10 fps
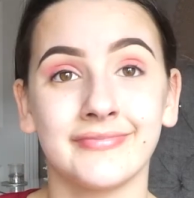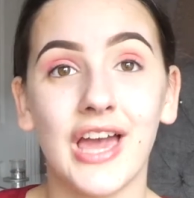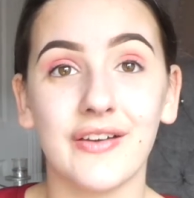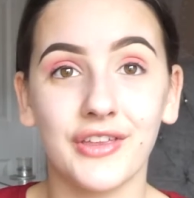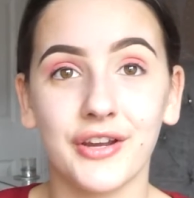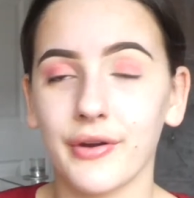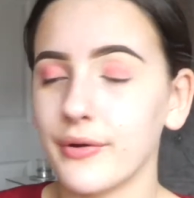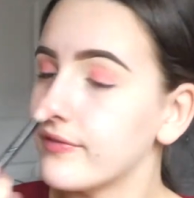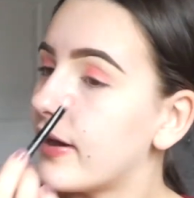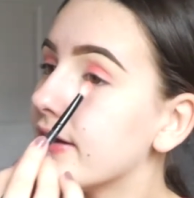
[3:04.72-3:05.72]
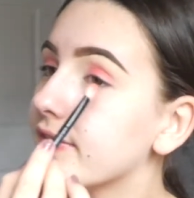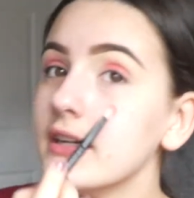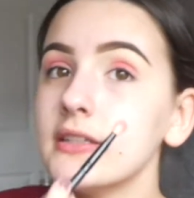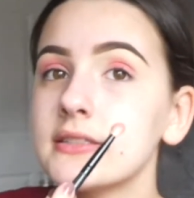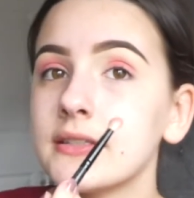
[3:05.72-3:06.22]
of the
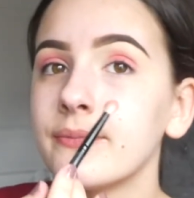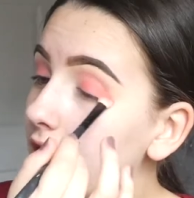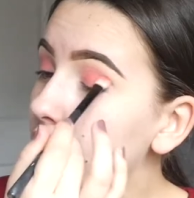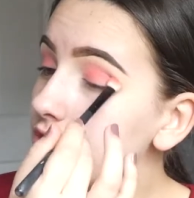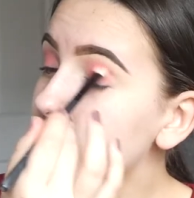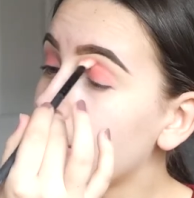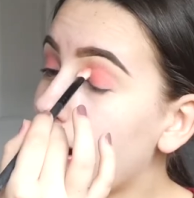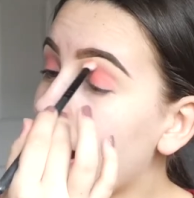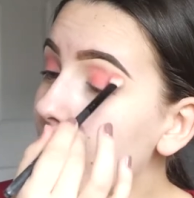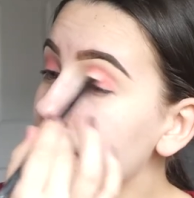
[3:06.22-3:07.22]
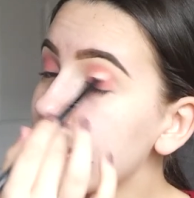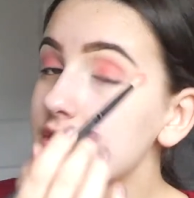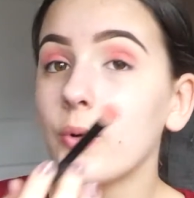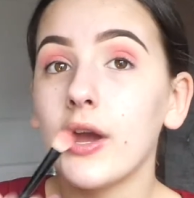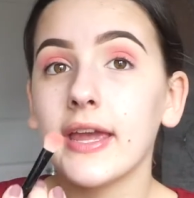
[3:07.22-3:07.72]
coronavirus. So how
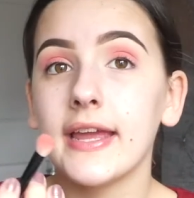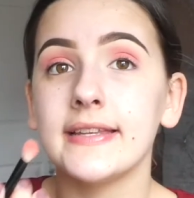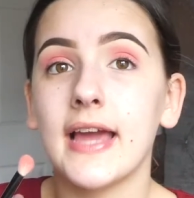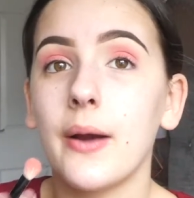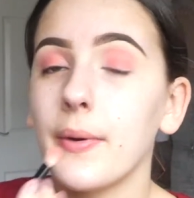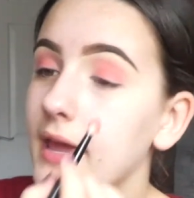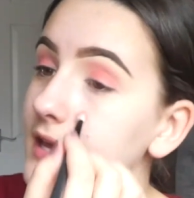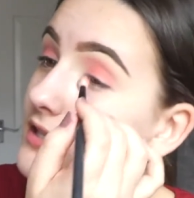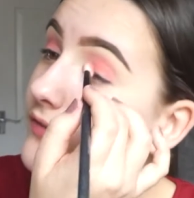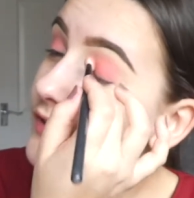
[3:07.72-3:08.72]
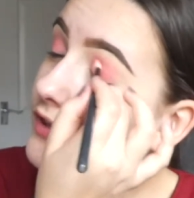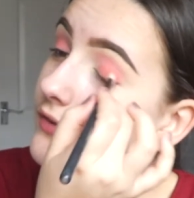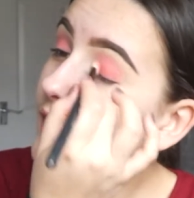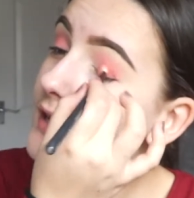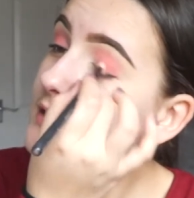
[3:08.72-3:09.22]
it's working now is, for the
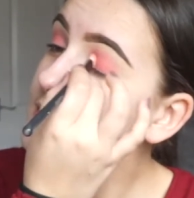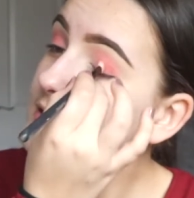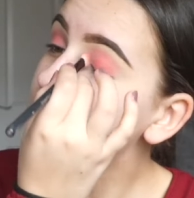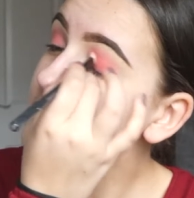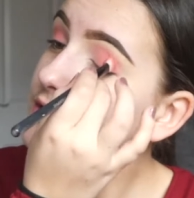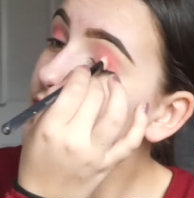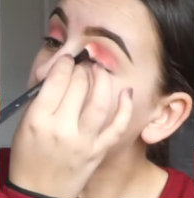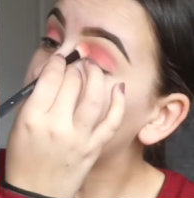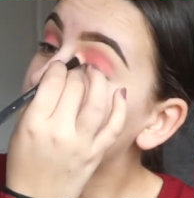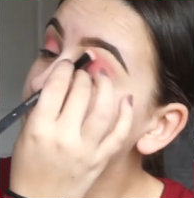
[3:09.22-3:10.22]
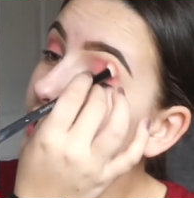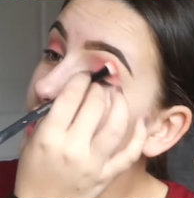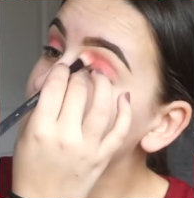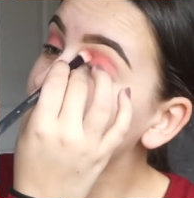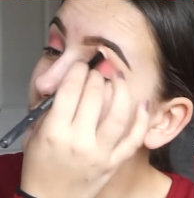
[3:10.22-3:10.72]
grading system, they're
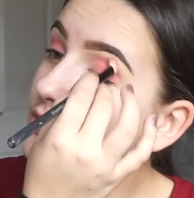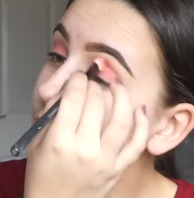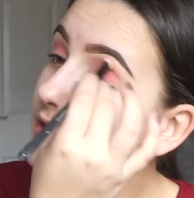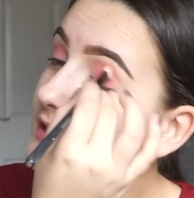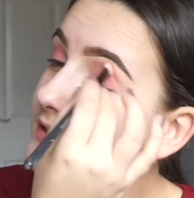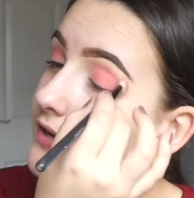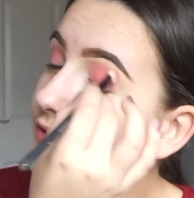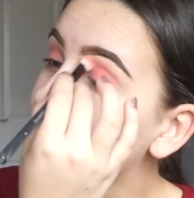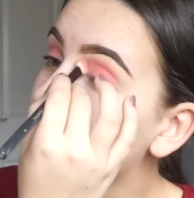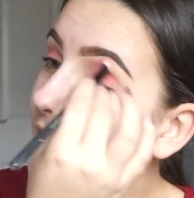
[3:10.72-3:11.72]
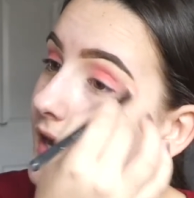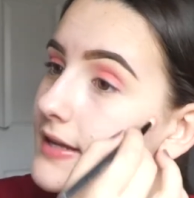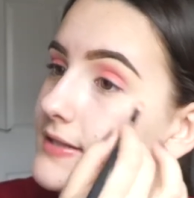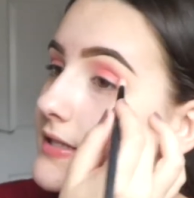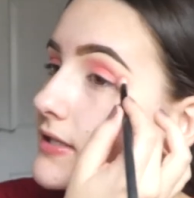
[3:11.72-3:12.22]
going to use predicted
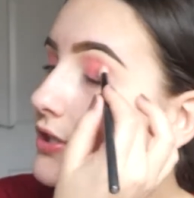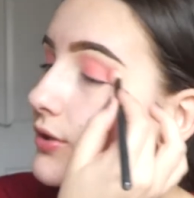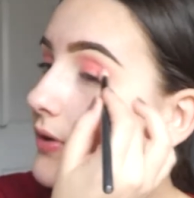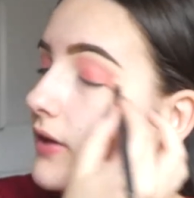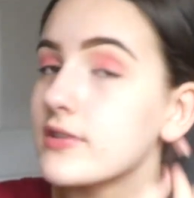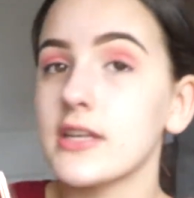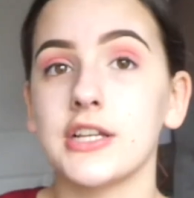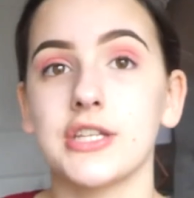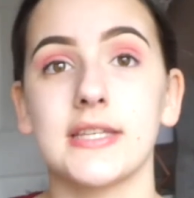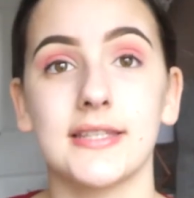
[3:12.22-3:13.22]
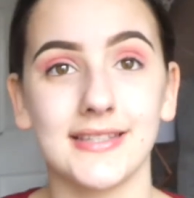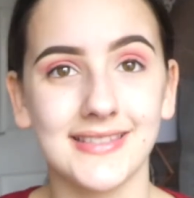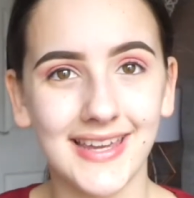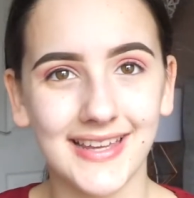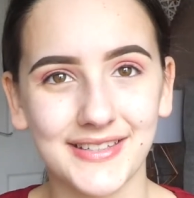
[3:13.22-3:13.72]
grades to give us our
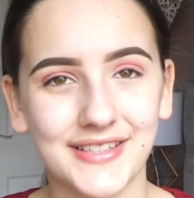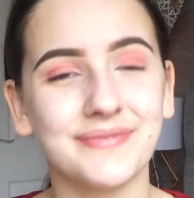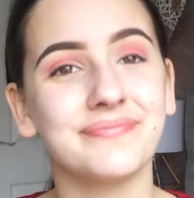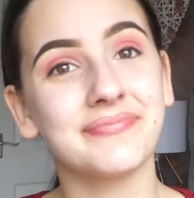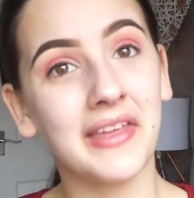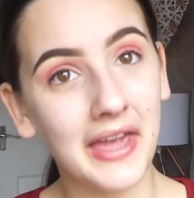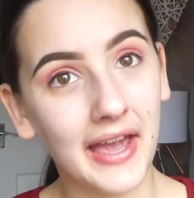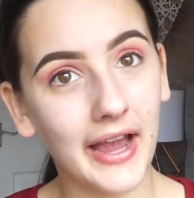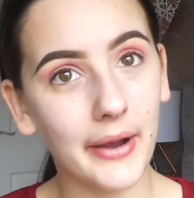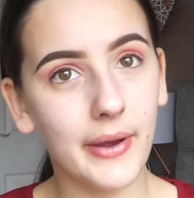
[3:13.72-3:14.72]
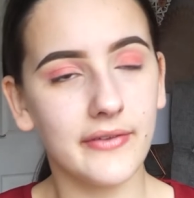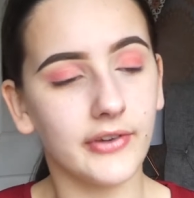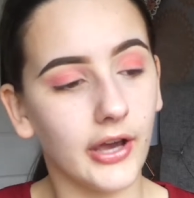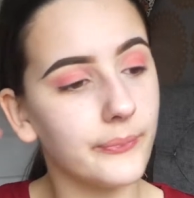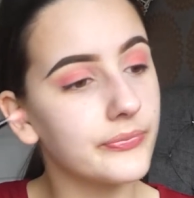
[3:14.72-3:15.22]
GCSEs.
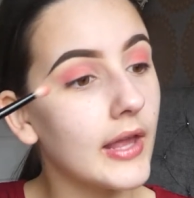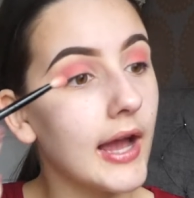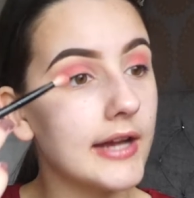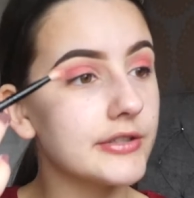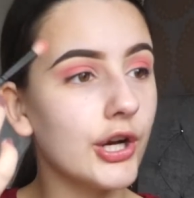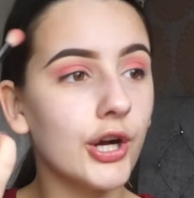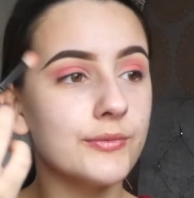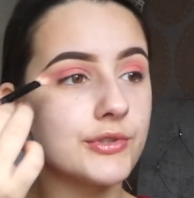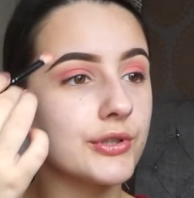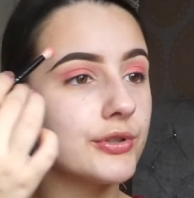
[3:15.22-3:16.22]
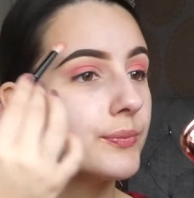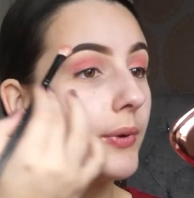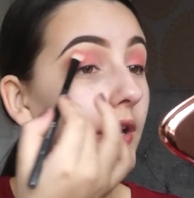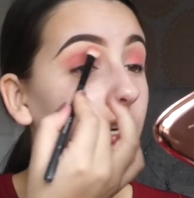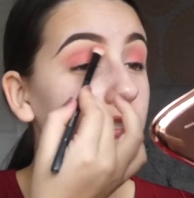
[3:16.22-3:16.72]
However, as a homeschooled
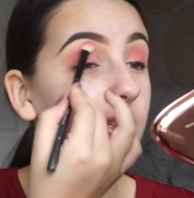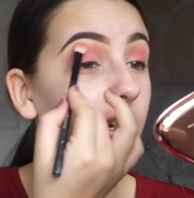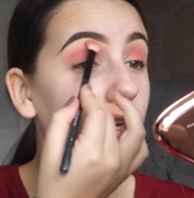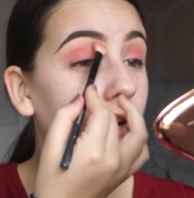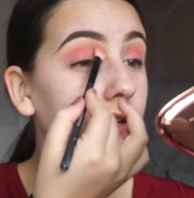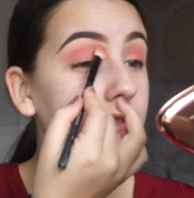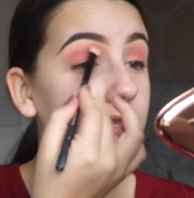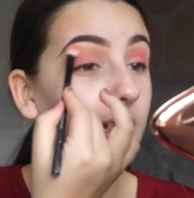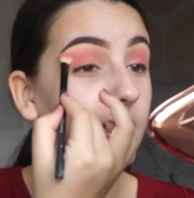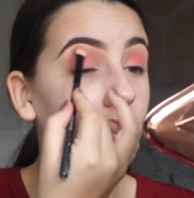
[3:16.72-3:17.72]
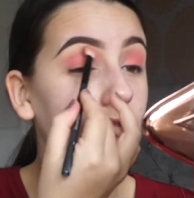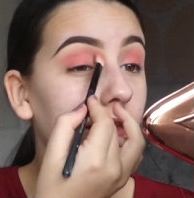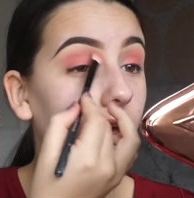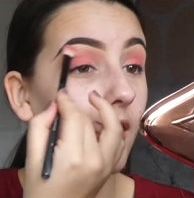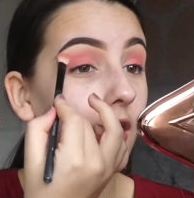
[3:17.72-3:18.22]
person, I can tell you
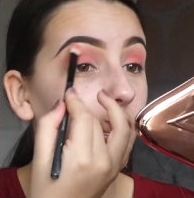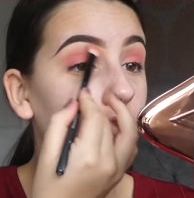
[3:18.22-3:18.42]
that